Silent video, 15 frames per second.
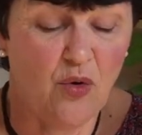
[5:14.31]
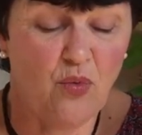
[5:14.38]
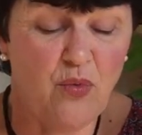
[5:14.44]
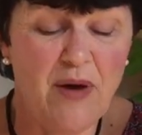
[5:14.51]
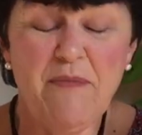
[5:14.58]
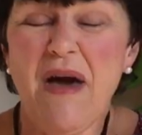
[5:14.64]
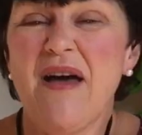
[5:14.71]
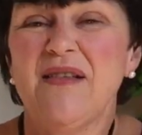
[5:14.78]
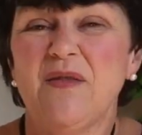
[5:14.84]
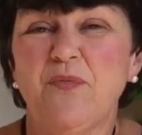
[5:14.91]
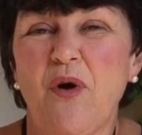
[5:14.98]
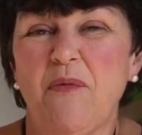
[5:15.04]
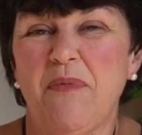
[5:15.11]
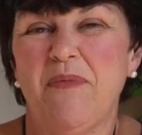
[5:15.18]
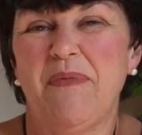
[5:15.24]
we're most
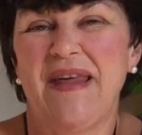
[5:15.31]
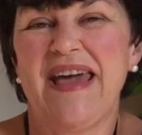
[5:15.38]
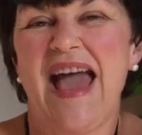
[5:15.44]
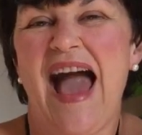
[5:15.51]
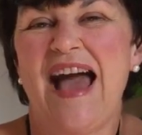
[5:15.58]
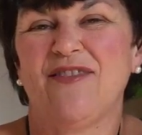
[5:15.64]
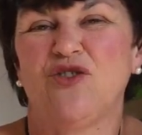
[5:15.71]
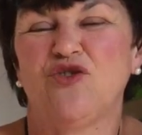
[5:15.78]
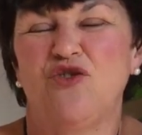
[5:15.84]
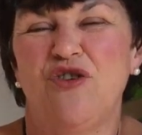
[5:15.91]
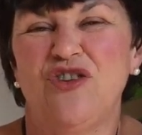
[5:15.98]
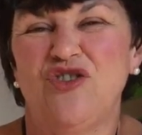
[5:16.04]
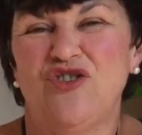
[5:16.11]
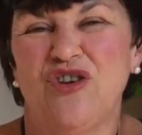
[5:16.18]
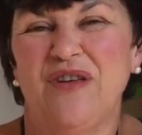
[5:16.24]
probably, as
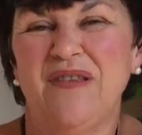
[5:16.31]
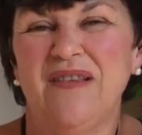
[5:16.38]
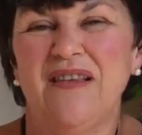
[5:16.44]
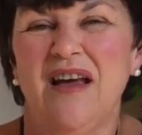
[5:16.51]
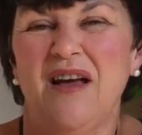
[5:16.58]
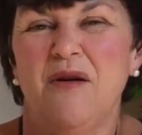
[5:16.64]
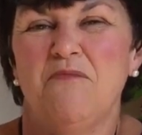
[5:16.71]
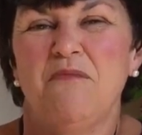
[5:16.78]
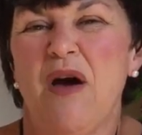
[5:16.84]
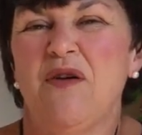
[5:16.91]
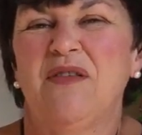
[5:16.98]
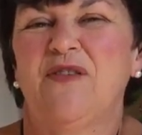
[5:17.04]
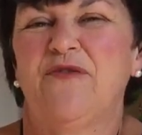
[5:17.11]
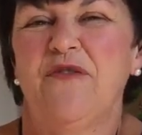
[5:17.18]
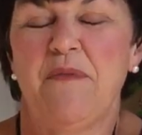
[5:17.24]
Christians,
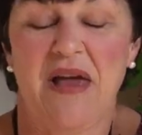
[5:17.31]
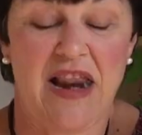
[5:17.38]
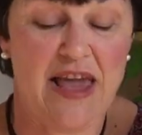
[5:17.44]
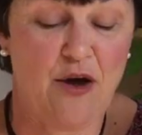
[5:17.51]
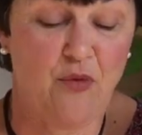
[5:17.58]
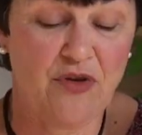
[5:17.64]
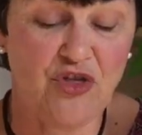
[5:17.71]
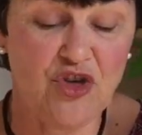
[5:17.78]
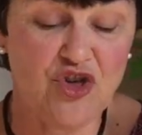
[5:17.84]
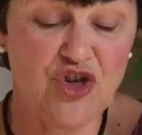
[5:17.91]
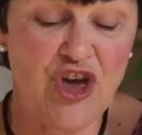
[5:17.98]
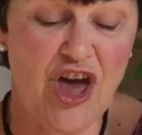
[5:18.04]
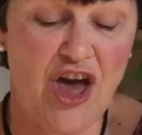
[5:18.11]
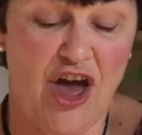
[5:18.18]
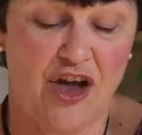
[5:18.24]
most familiar with the
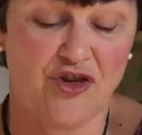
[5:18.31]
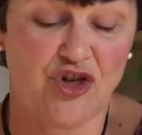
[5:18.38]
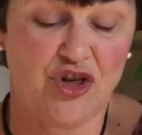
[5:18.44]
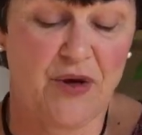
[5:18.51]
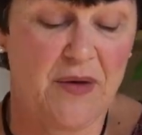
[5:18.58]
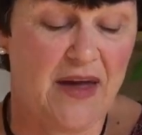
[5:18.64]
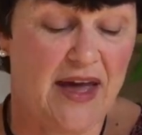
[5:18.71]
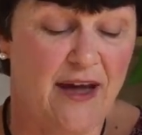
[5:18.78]
church.